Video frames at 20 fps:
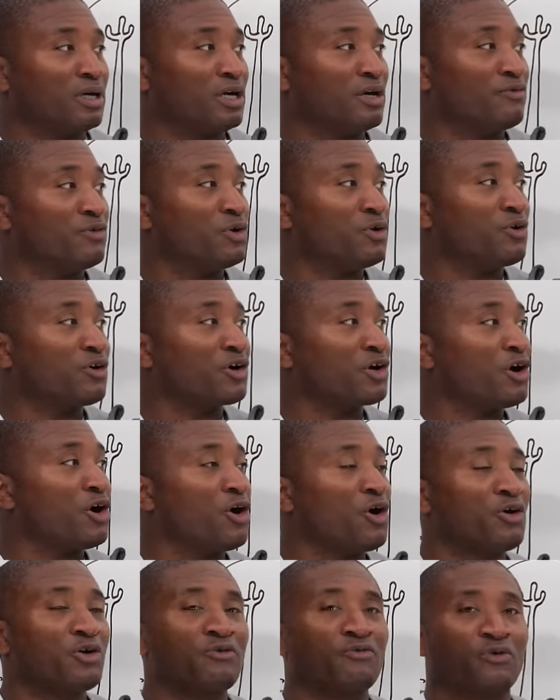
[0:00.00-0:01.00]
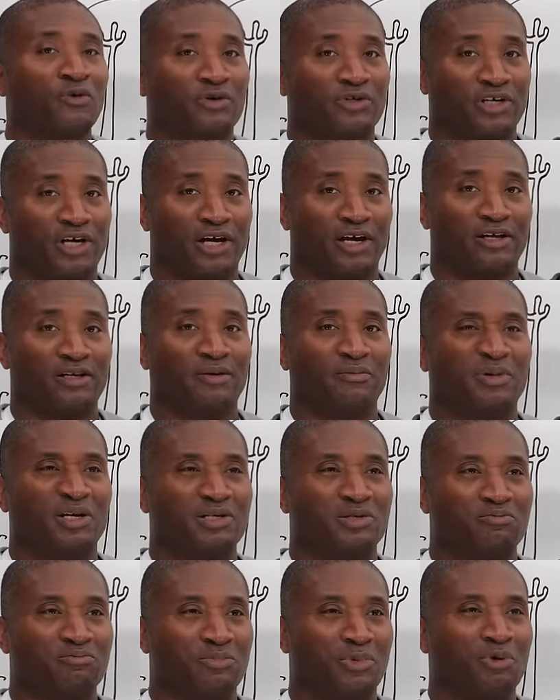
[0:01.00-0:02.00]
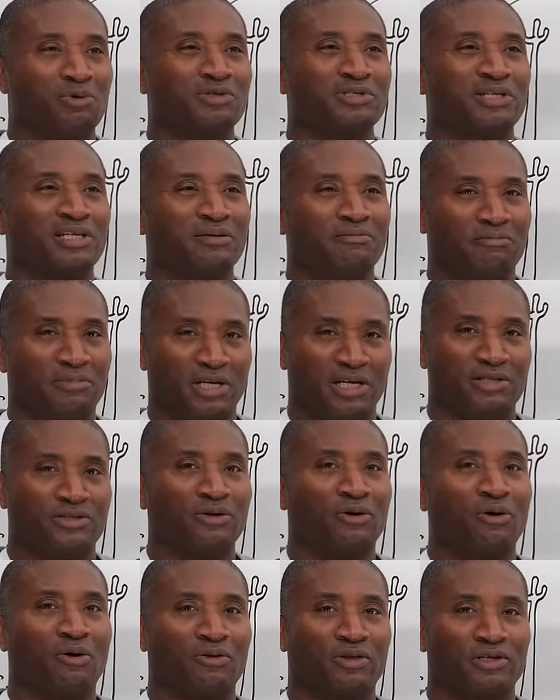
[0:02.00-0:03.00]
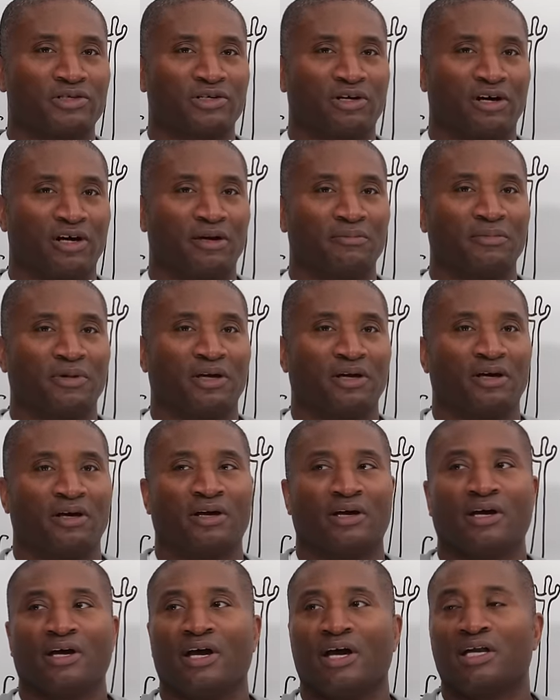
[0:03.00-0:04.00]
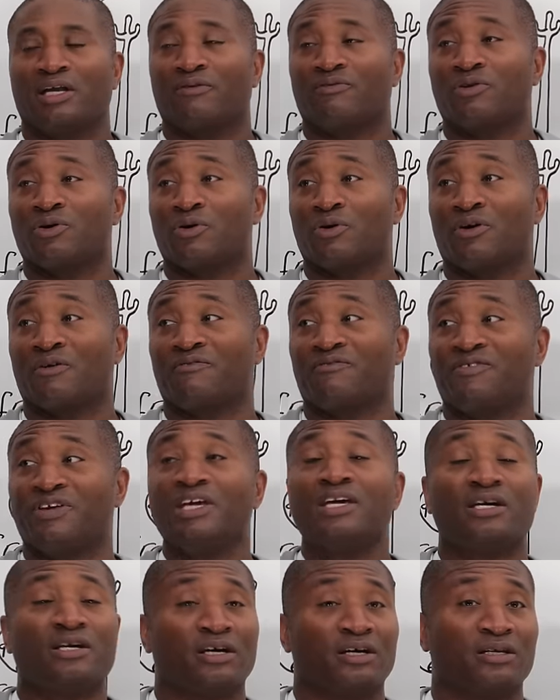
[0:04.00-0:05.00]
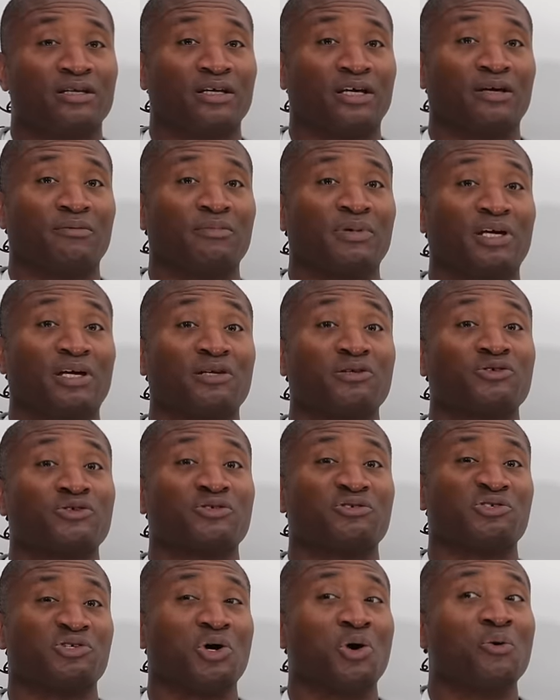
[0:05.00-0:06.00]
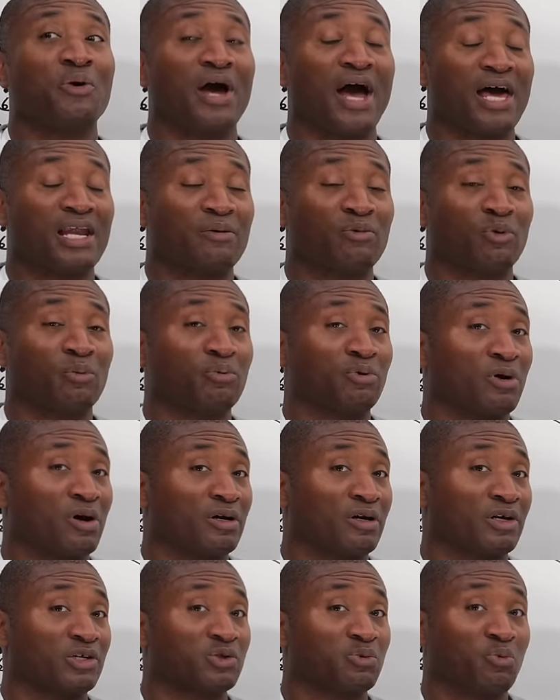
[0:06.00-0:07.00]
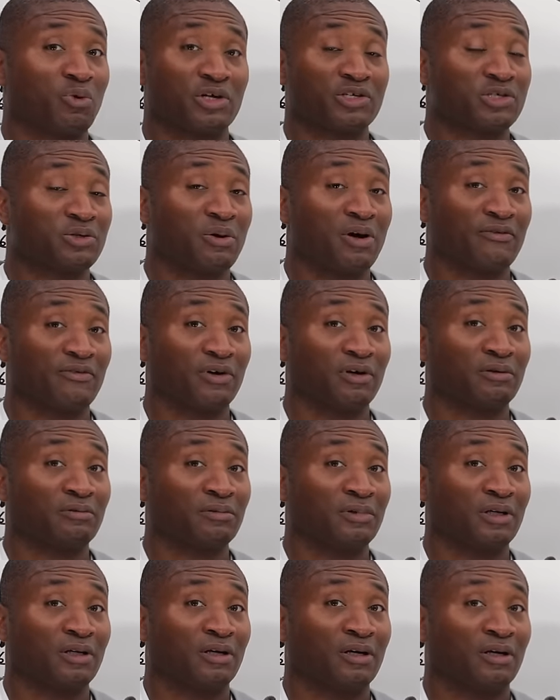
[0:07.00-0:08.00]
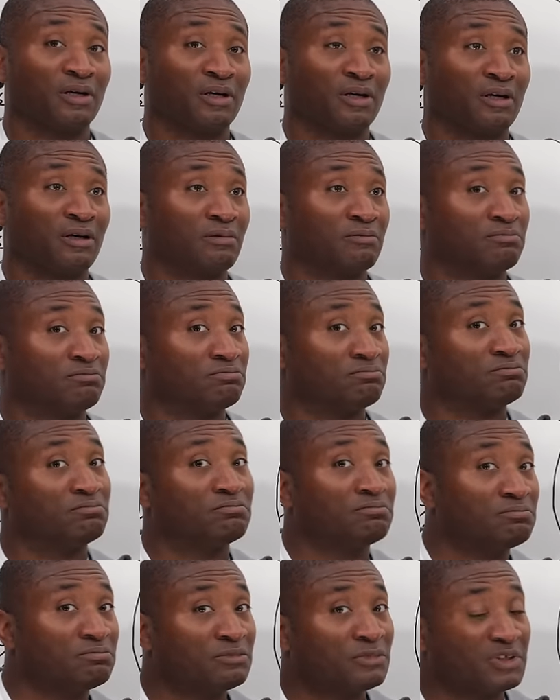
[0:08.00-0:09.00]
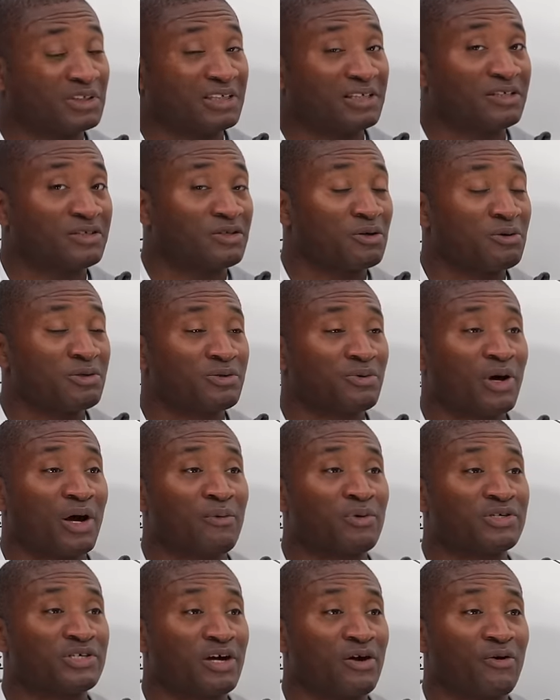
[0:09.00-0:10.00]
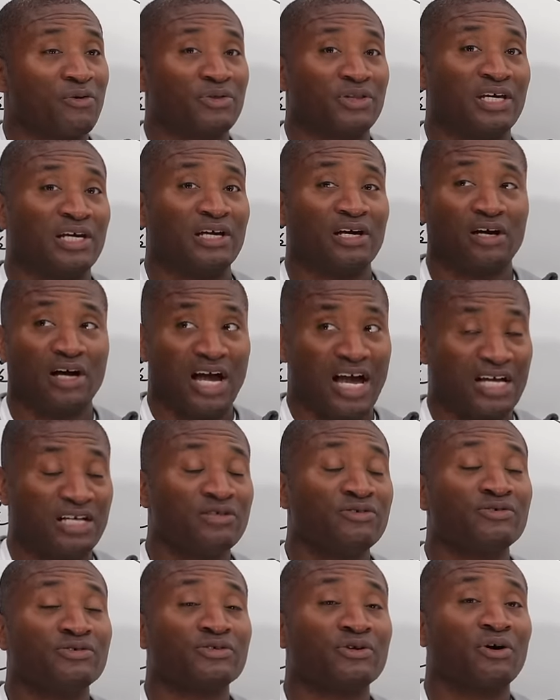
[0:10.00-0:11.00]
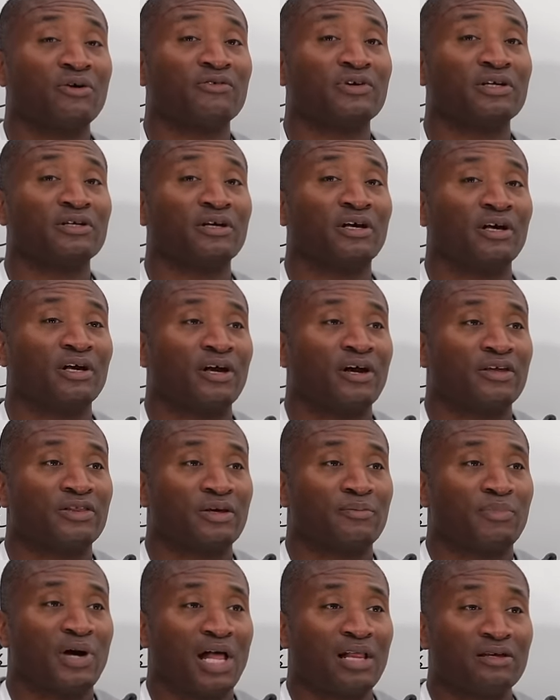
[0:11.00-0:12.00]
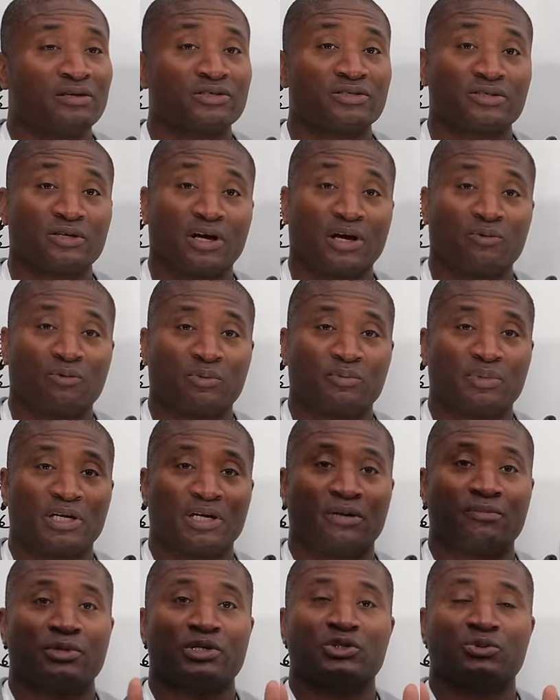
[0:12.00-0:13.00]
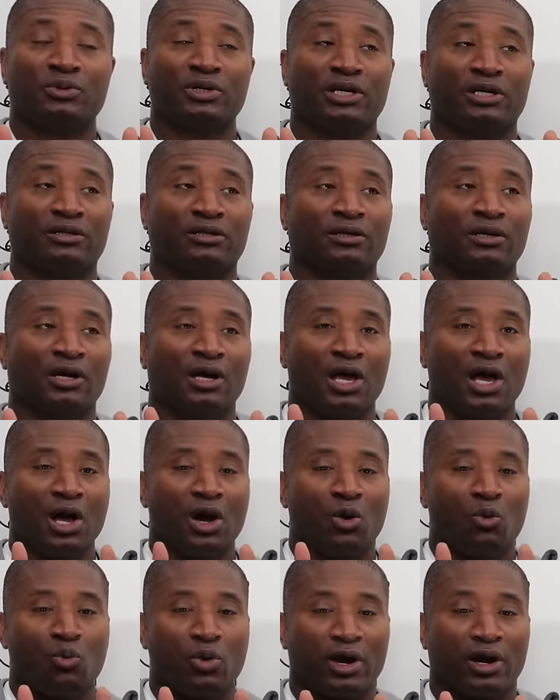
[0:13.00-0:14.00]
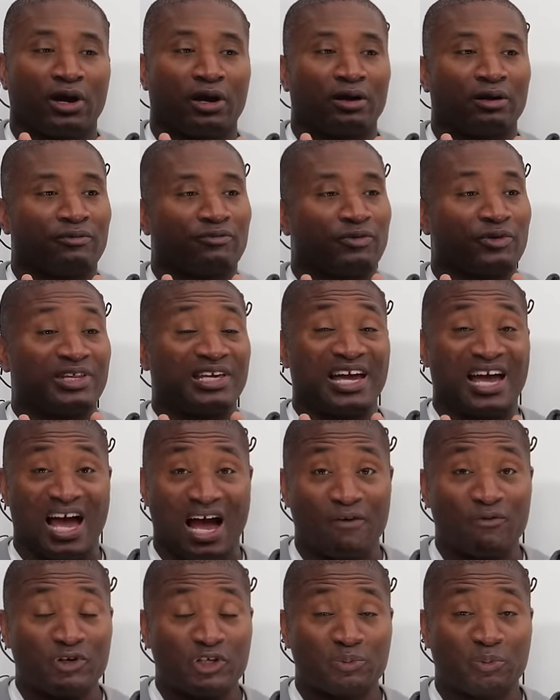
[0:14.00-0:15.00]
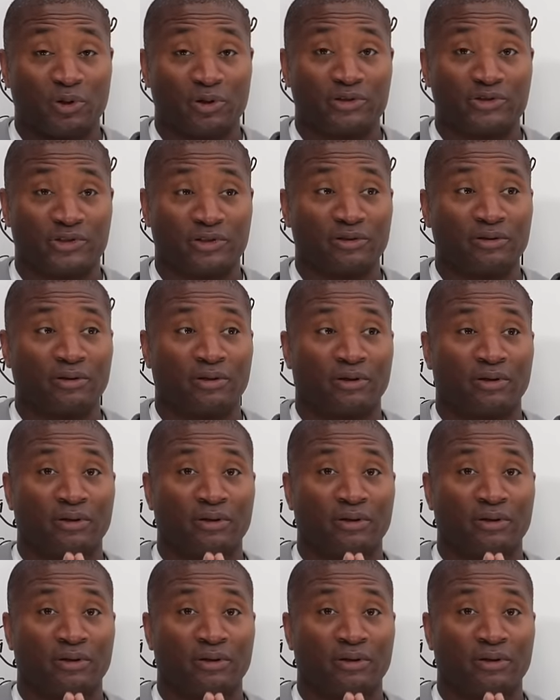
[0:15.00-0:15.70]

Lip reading: If you're a carnivore diet, it means mostly meat all the time. And if you're a vegan, it means no animal products whatsoever. Right? Those are, I would say, on the ends of it. The balanced diet would be in between, where for the average person,